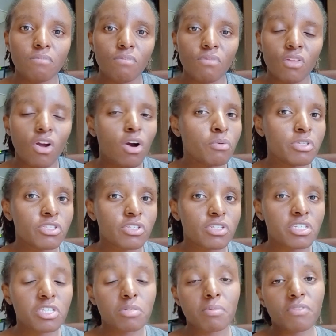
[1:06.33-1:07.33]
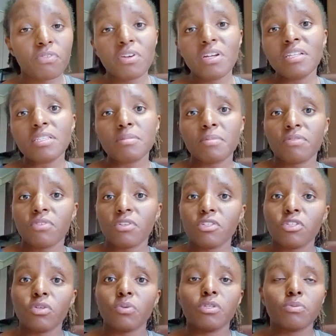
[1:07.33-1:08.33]
Always talking to my friends
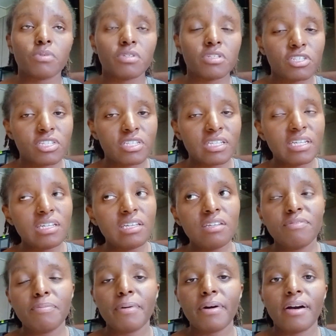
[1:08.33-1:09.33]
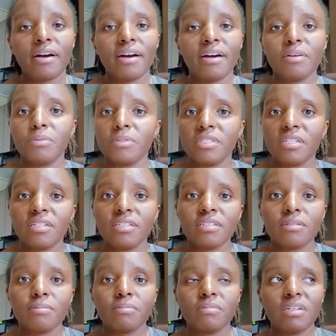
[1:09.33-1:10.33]
always wanted to leave, but I would tell
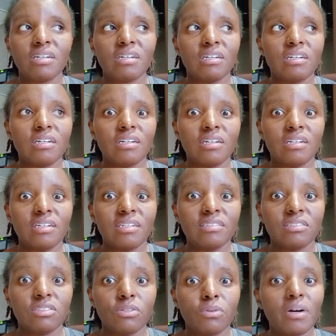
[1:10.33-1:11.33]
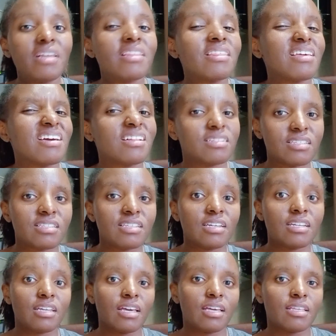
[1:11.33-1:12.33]
them, no, I think I'll stay
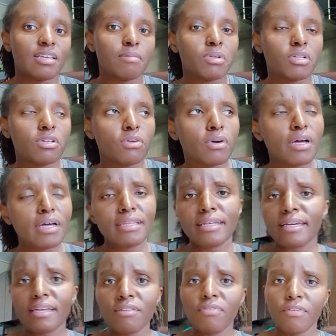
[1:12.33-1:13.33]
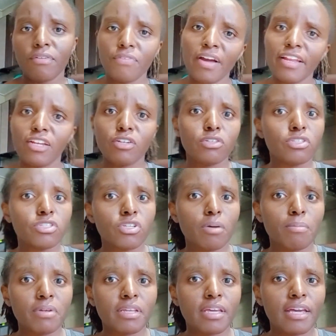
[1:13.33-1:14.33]
in Kenya a bit longer. Like if I find a good
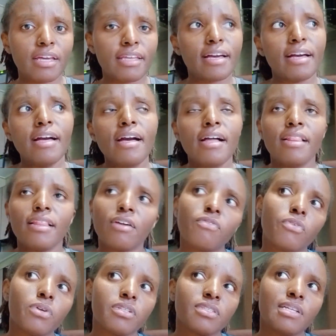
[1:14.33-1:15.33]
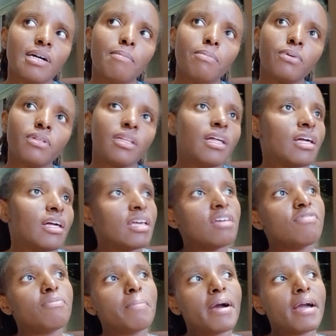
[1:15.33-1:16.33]
job in Kenya, like for example,
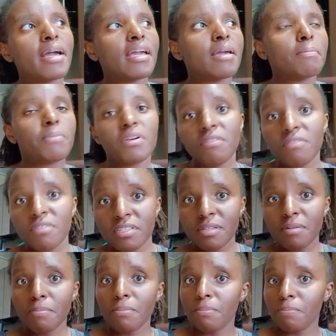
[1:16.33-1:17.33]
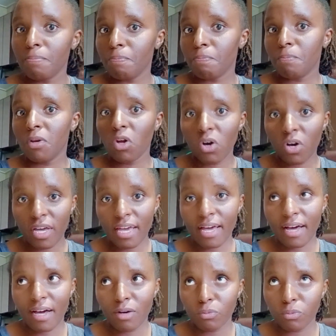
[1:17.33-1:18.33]
if my previous
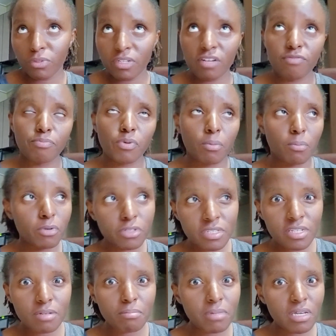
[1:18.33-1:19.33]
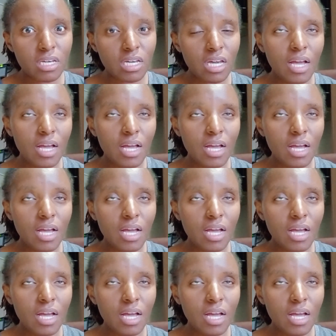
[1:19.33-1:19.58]
employer would have promoted me,